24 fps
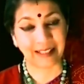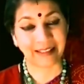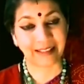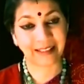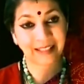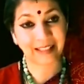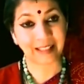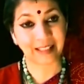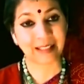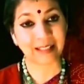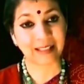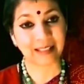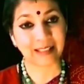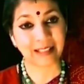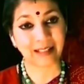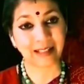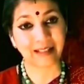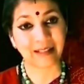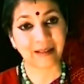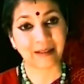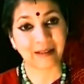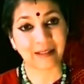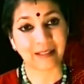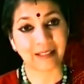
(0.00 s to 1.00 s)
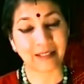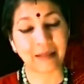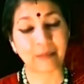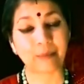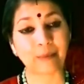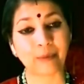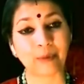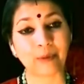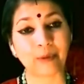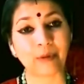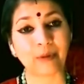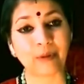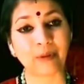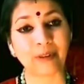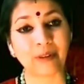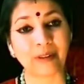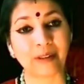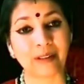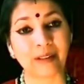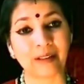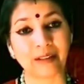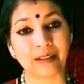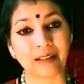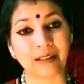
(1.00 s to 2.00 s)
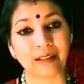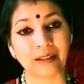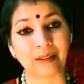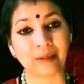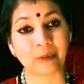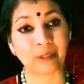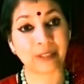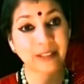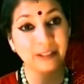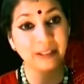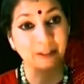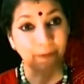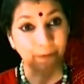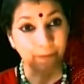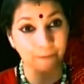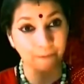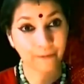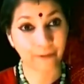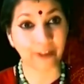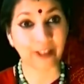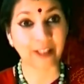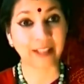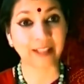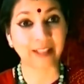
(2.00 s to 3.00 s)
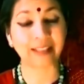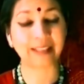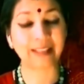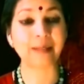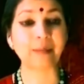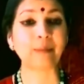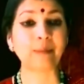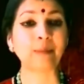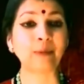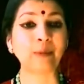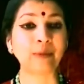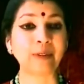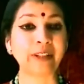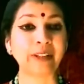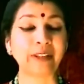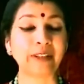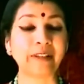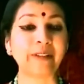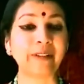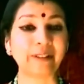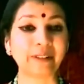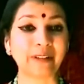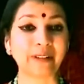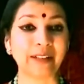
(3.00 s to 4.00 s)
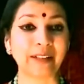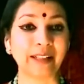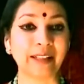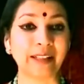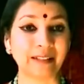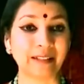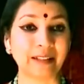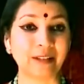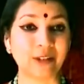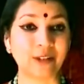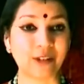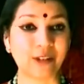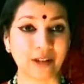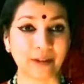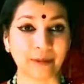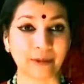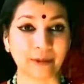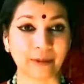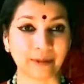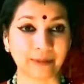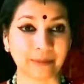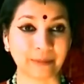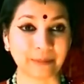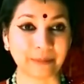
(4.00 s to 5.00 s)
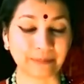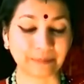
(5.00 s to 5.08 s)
This temple was the first temple here in Tanjavur.